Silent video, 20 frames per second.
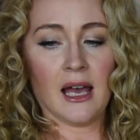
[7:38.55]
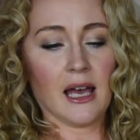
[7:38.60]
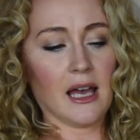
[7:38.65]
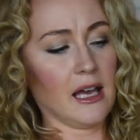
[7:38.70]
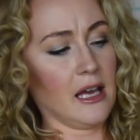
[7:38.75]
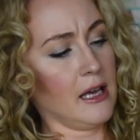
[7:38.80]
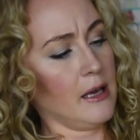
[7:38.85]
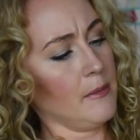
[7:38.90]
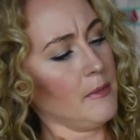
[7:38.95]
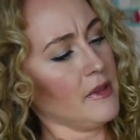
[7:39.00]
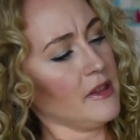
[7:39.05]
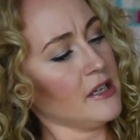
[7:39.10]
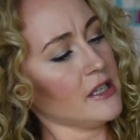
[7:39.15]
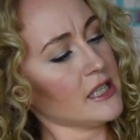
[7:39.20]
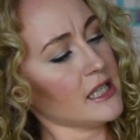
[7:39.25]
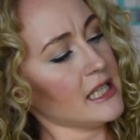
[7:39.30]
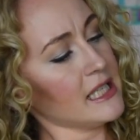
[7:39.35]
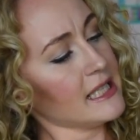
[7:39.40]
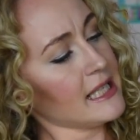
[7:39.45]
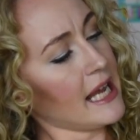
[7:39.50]

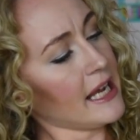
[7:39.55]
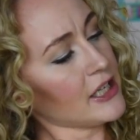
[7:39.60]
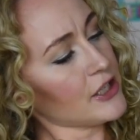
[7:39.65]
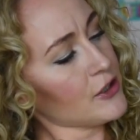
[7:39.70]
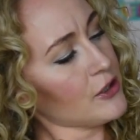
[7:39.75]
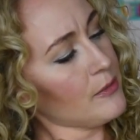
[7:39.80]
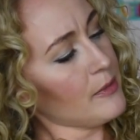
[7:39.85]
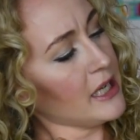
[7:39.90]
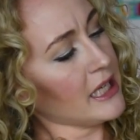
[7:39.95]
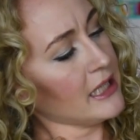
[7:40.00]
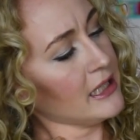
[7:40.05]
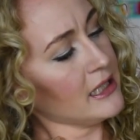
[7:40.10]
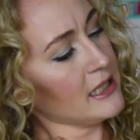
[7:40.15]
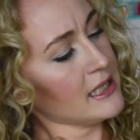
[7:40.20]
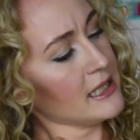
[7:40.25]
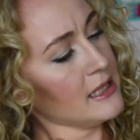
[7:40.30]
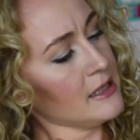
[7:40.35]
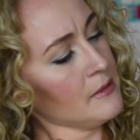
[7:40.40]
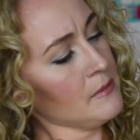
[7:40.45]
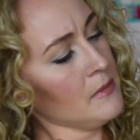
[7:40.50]
there's this extra
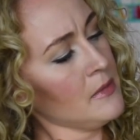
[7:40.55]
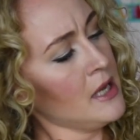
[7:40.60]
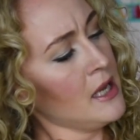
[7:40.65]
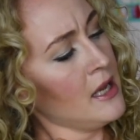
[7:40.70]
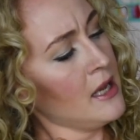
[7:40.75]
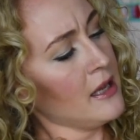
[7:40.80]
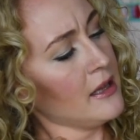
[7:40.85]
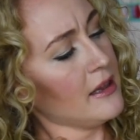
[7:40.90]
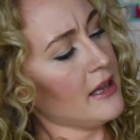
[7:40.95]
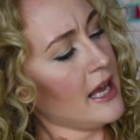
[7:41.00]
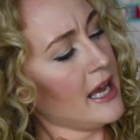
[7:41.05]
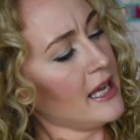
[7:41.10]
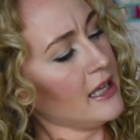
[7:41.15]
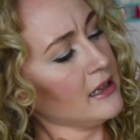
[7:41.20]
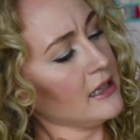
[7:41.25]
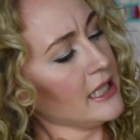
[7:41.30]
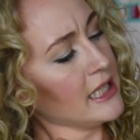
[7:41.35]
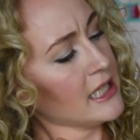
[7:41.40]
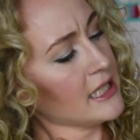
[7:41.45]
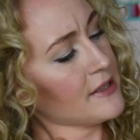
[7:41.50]
mechanism
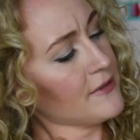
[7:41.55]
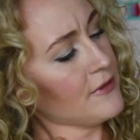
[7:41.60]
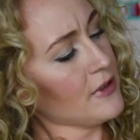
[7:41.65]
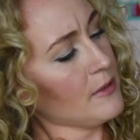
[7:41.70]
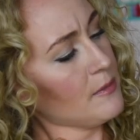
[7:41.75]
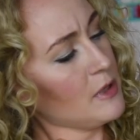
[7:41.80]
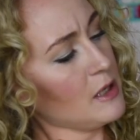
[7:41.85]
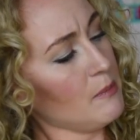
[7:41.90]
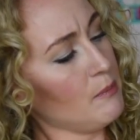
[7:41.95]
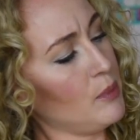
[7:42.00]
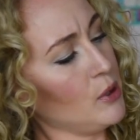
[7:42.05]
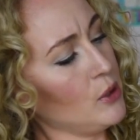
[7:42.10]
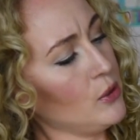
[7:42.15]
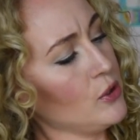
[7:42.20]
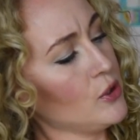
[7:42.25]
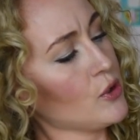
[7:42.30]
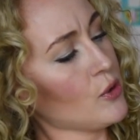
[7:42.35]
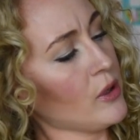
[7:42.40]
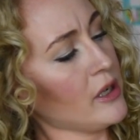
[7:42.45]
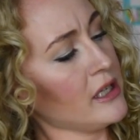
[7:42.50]
that links from the
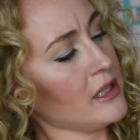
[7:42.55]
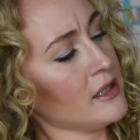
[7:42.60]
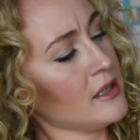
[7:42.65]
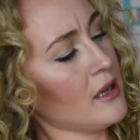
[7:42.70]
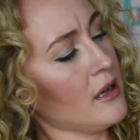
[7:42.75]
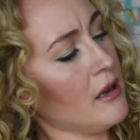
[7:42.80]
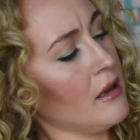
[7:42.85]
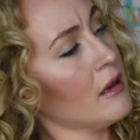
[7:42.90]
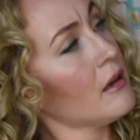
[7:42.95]
boot joint